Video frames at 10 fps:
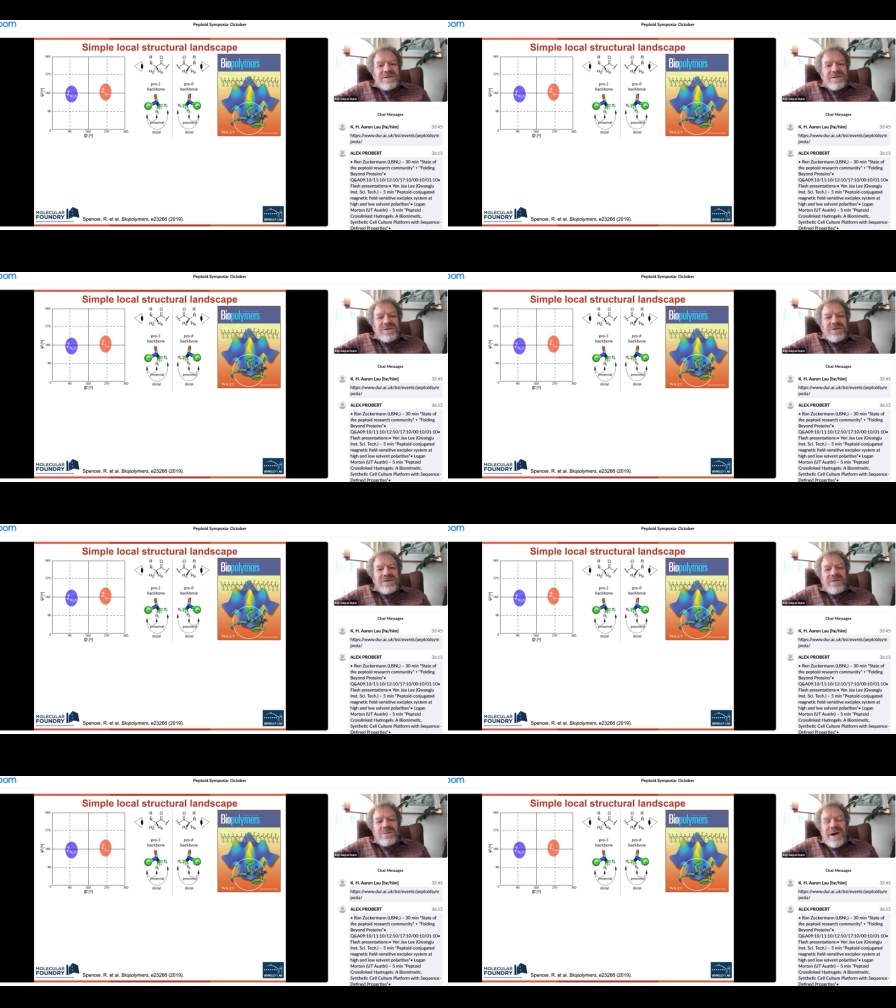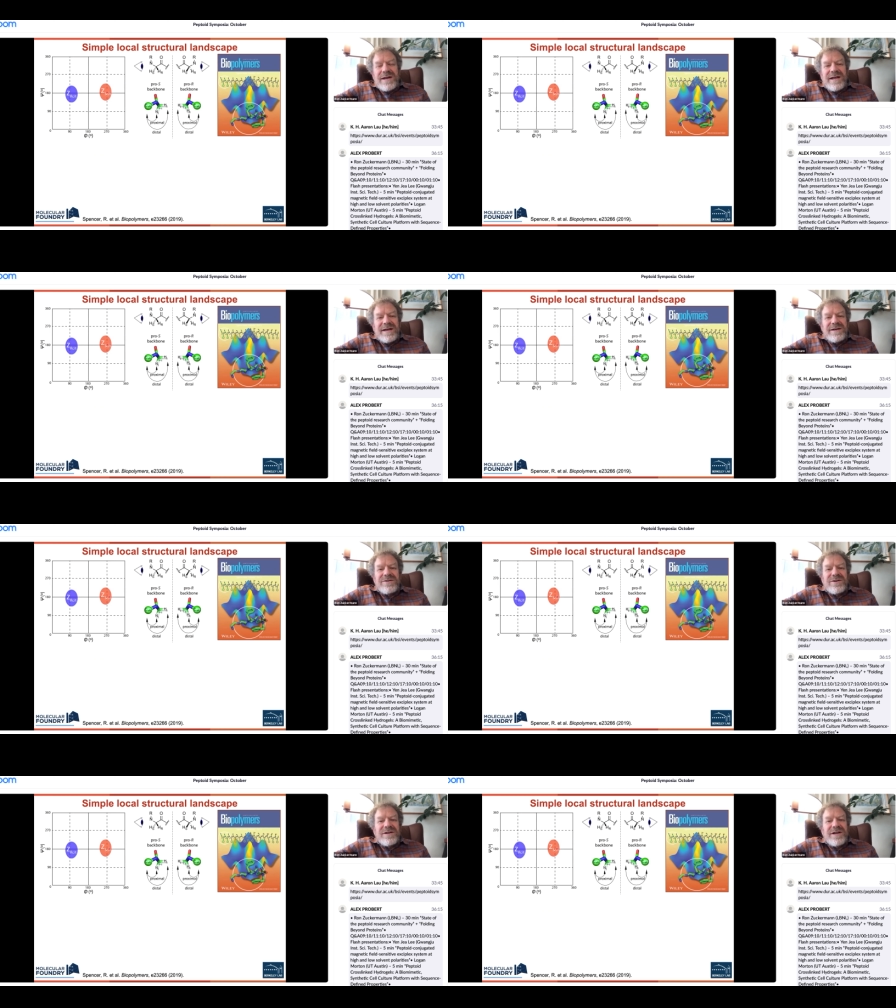sort of a right
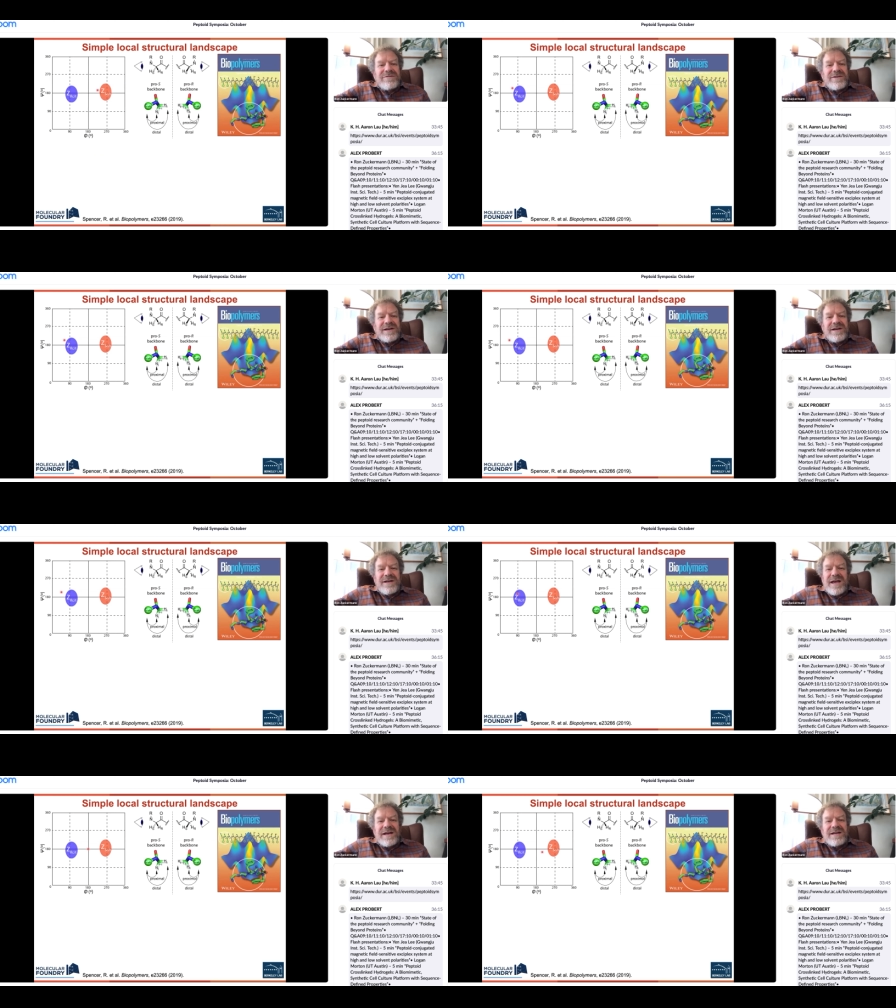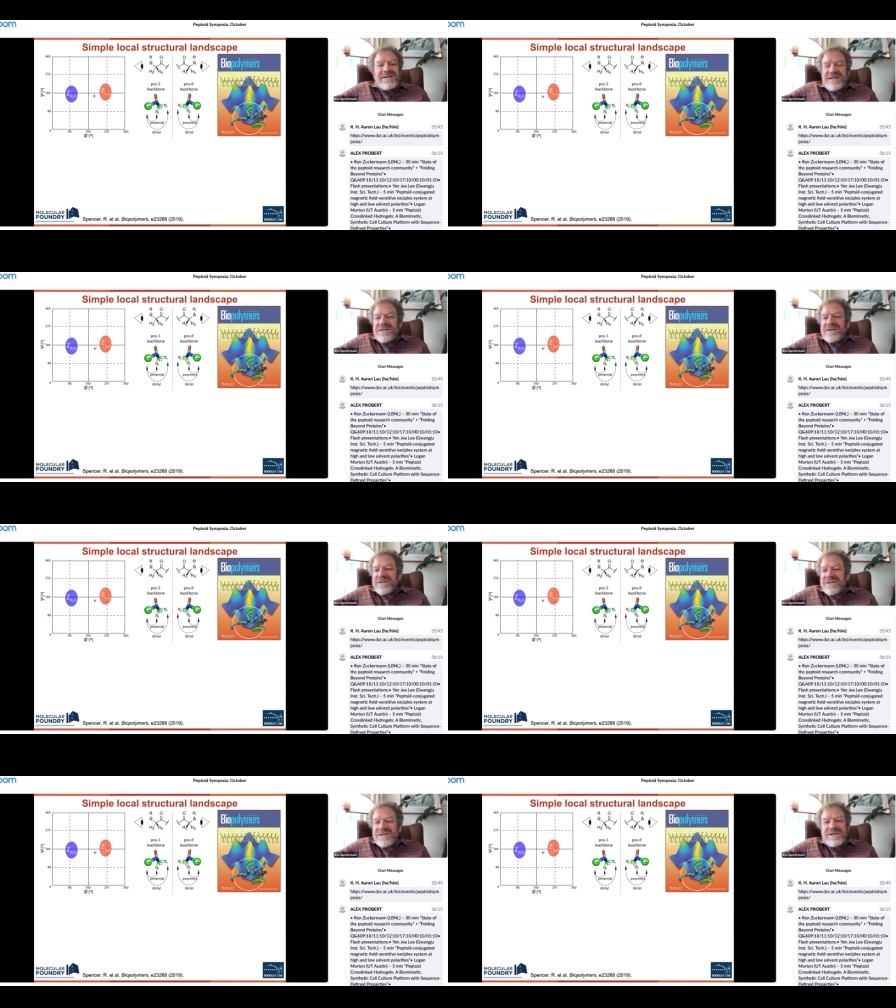handed or left handed, and it's
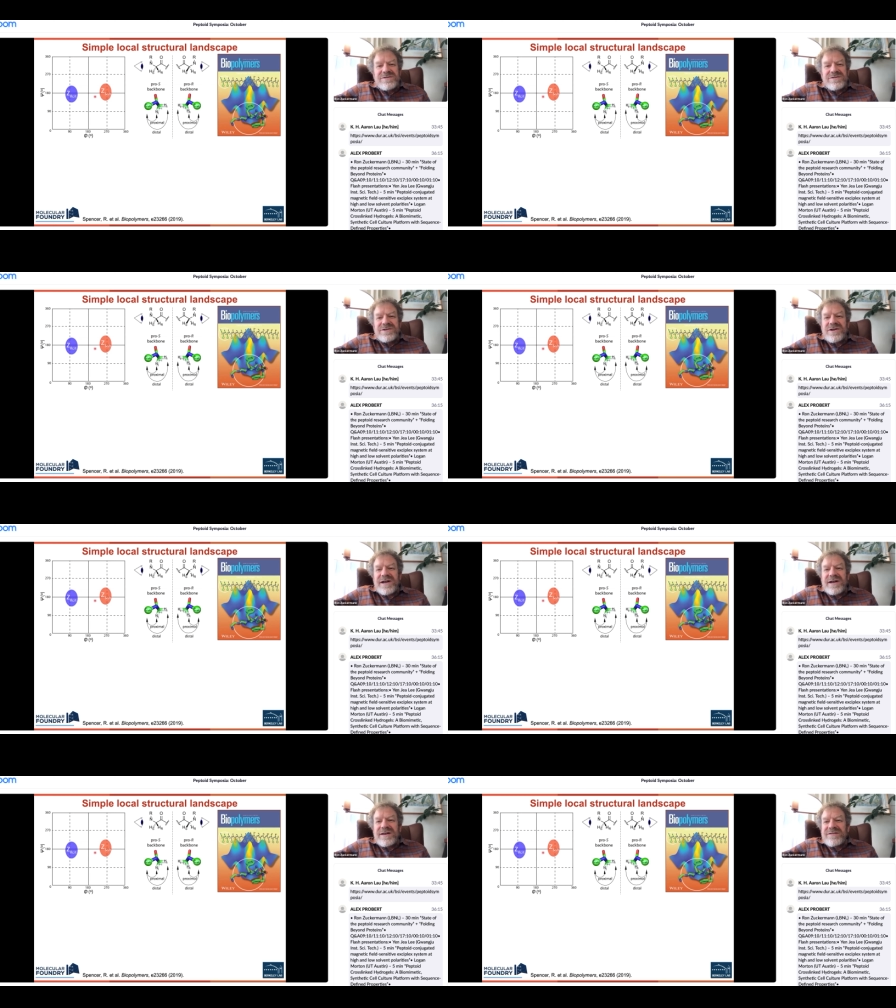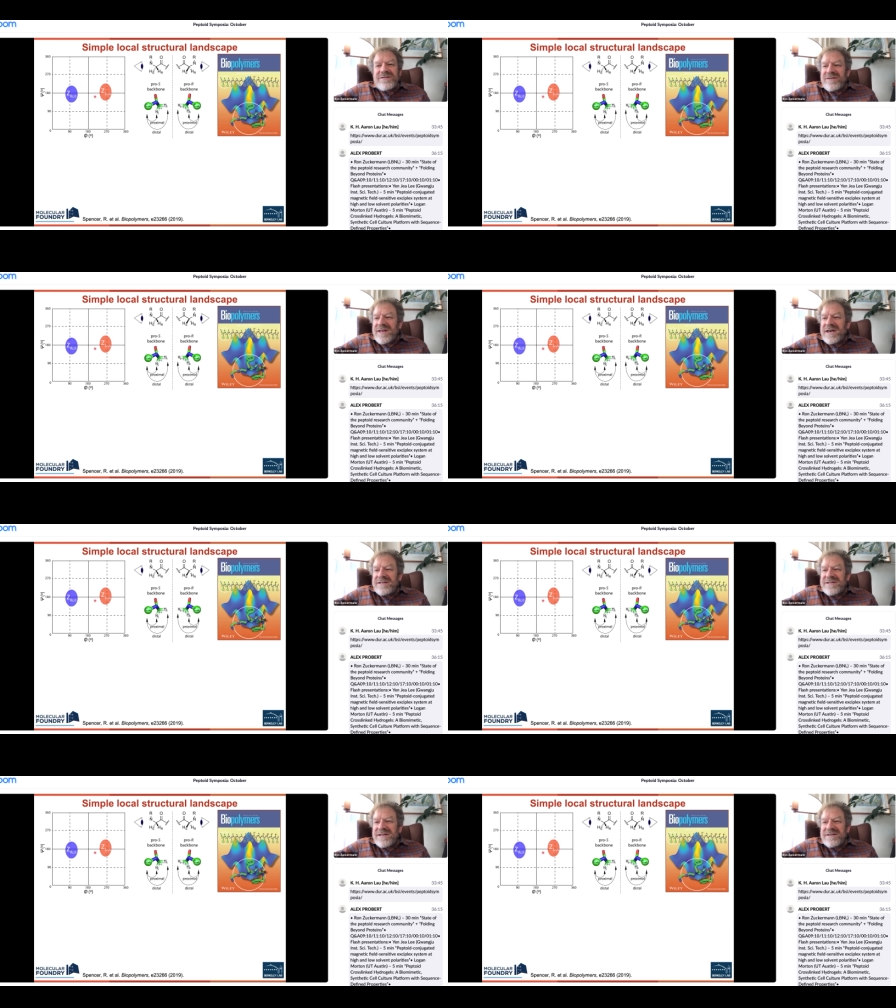either cis or trans.
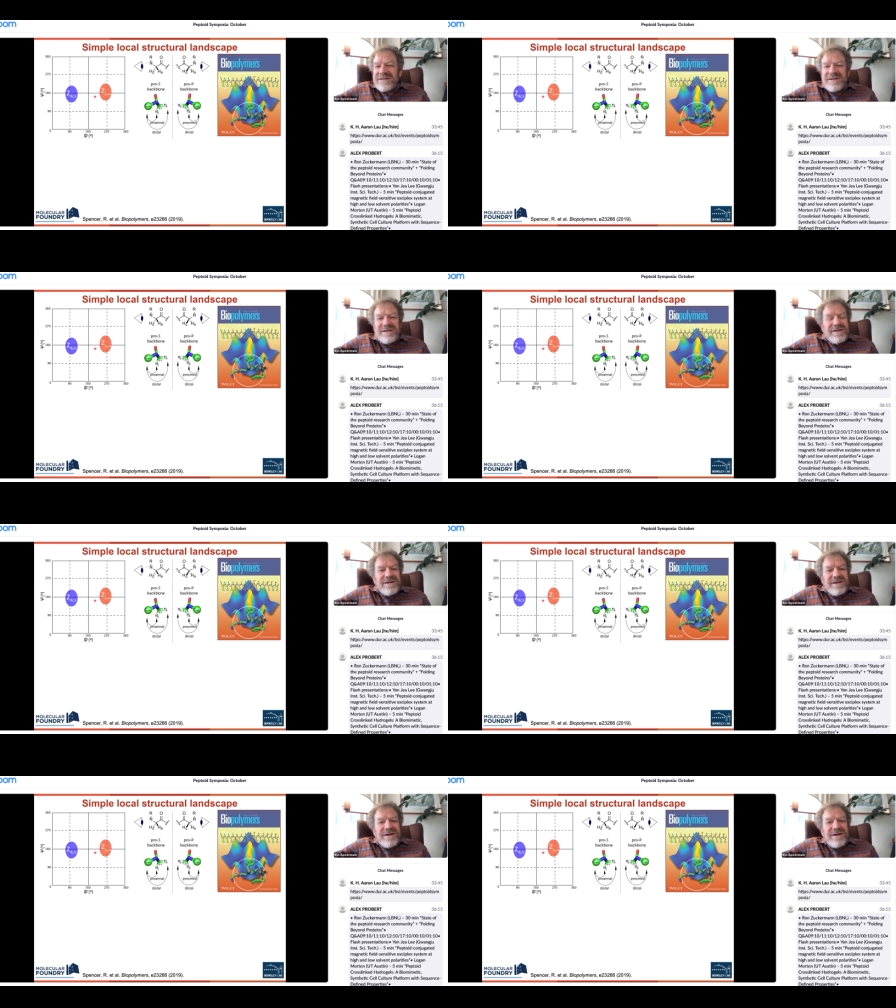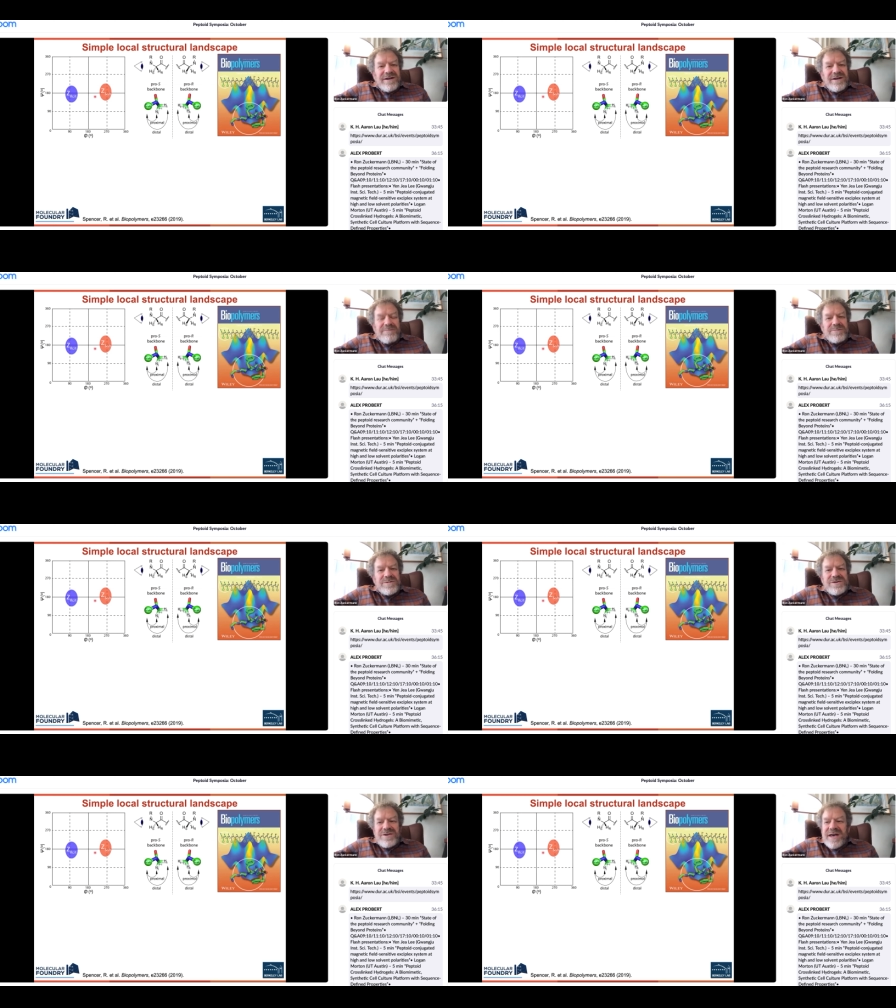That's it. Um,
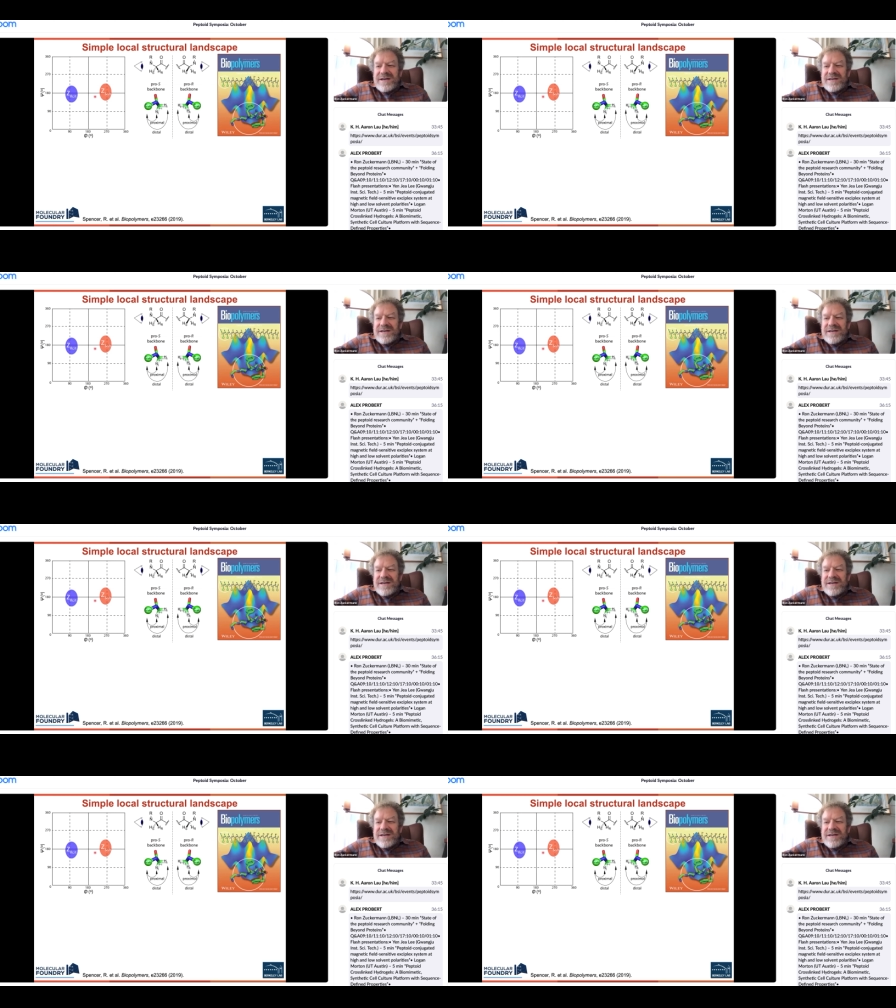so that